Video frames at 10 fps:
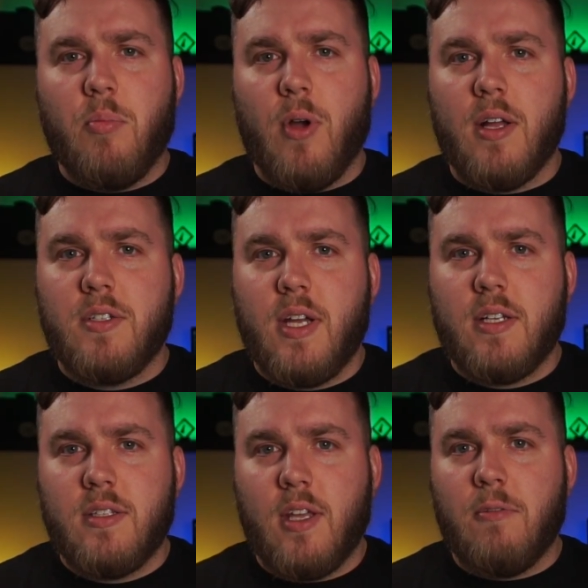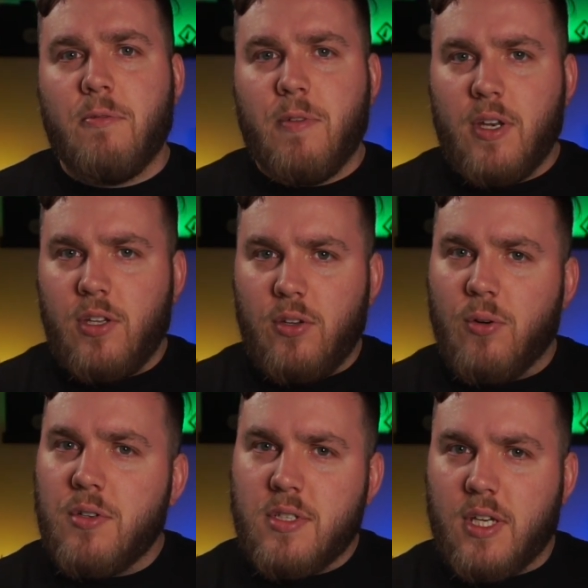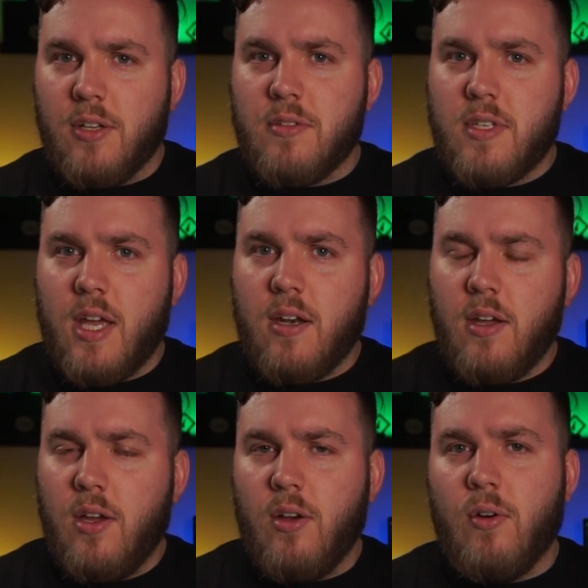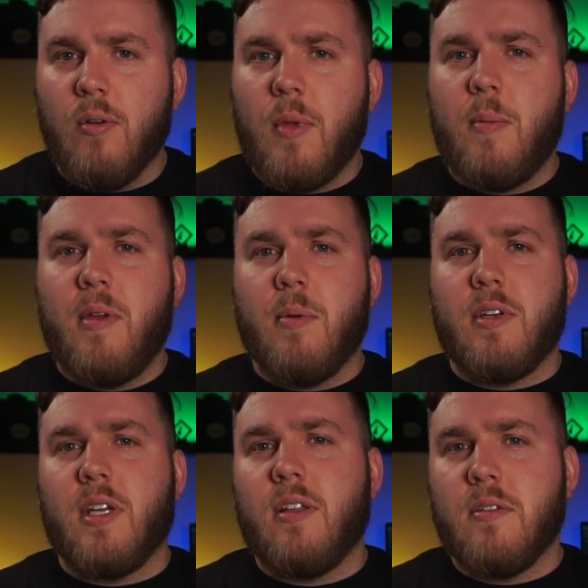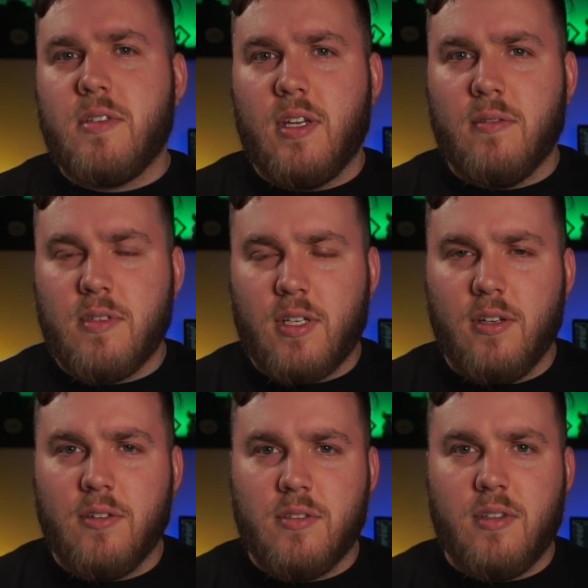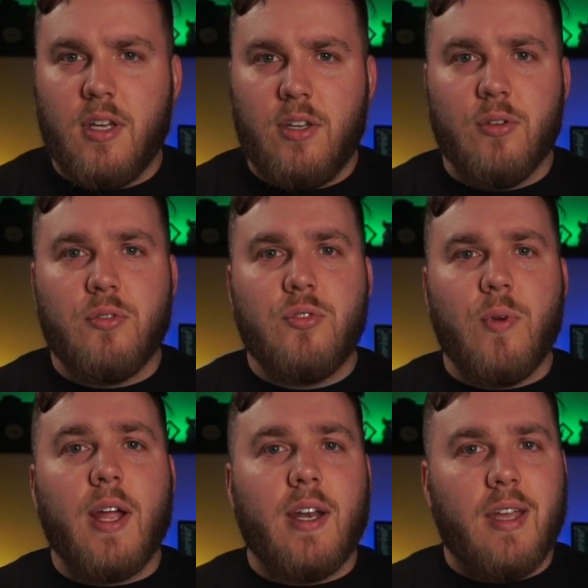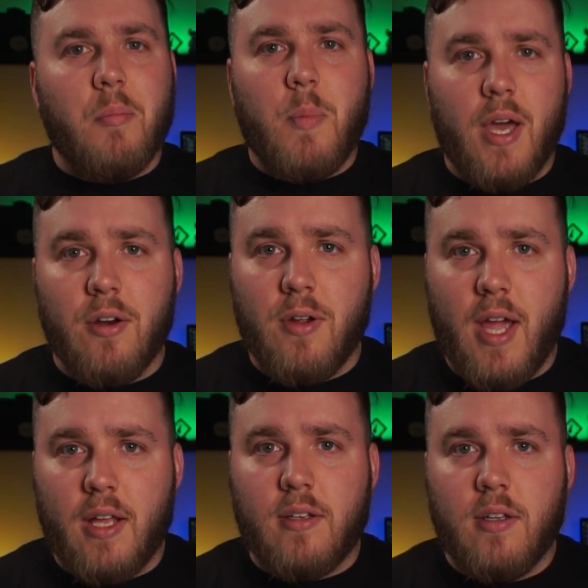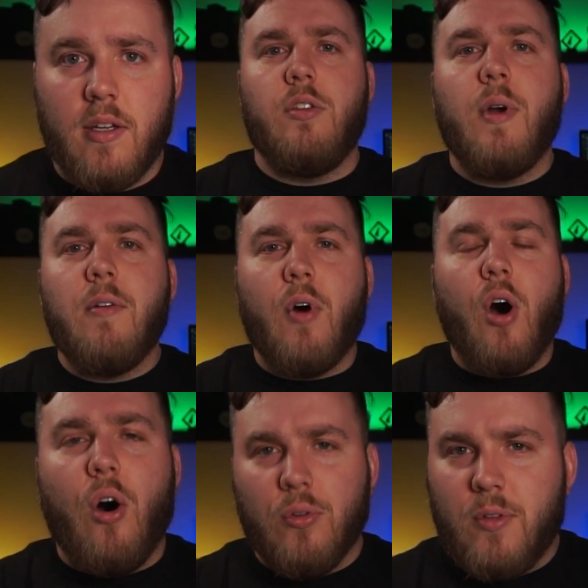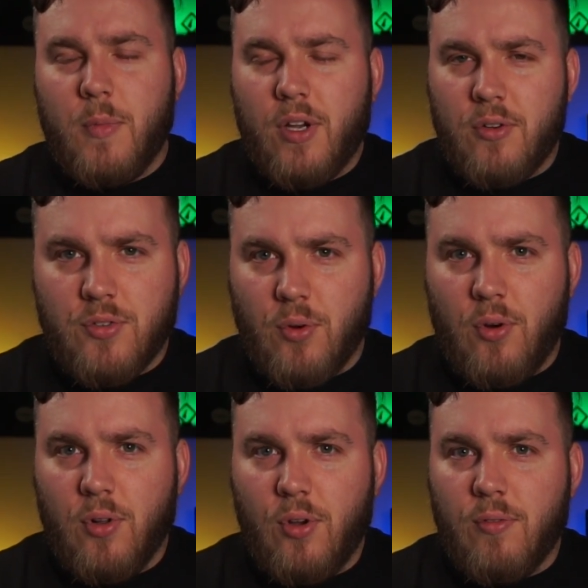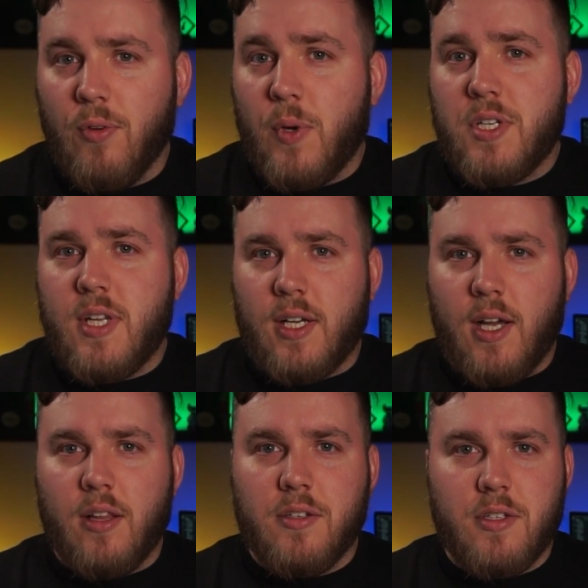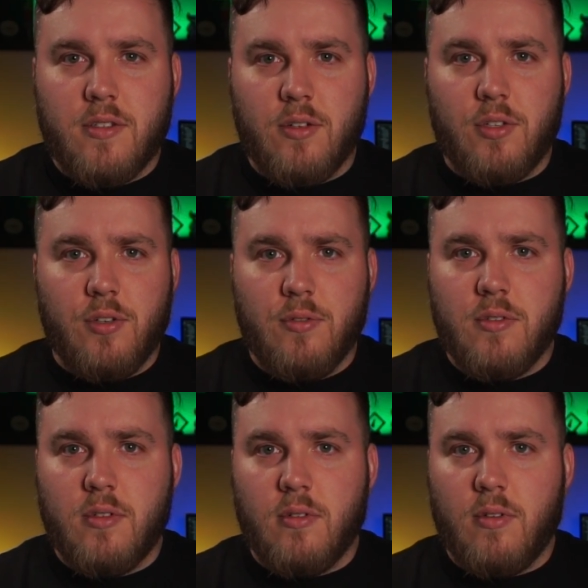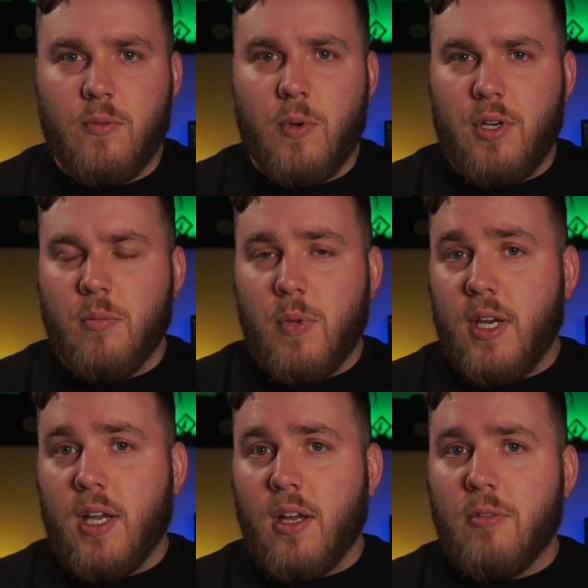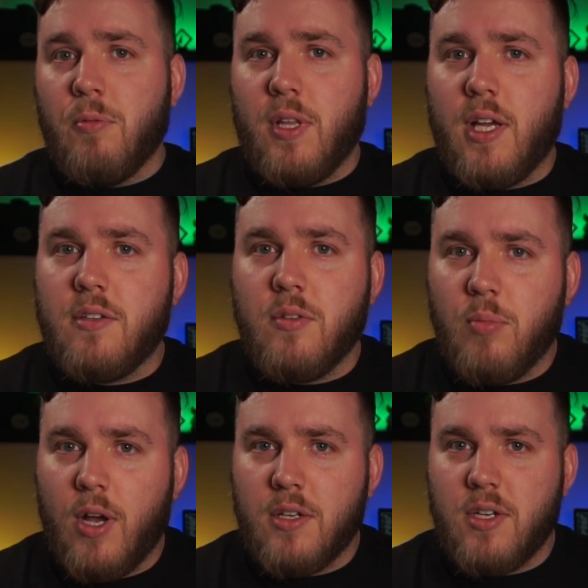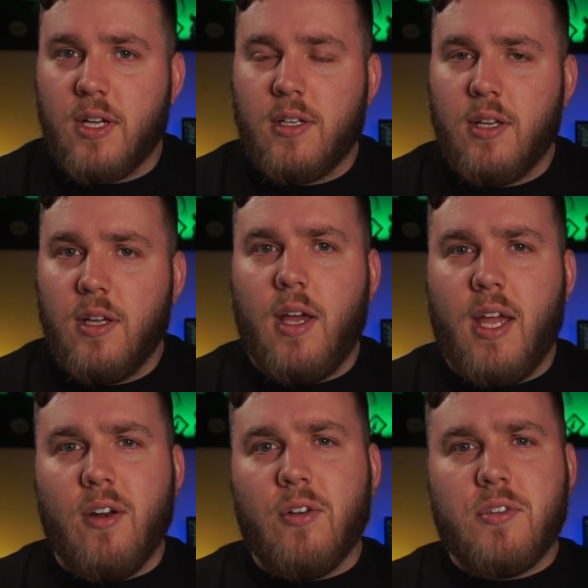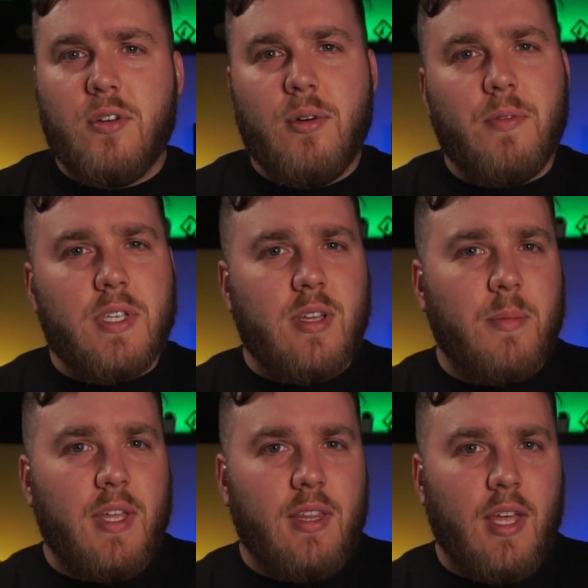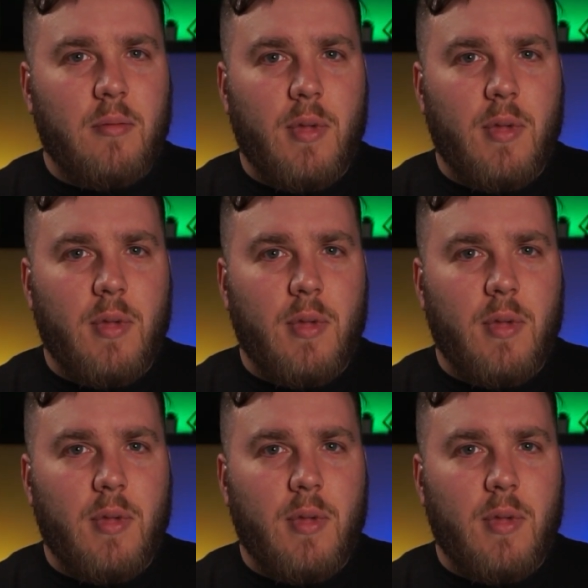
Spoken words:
projects that fit your skill set, or maybe a particular set of skills that you're trying to get better at. You have ultimate control over which technologies are used when you're bidding on a freelancer project. And also, if it's something that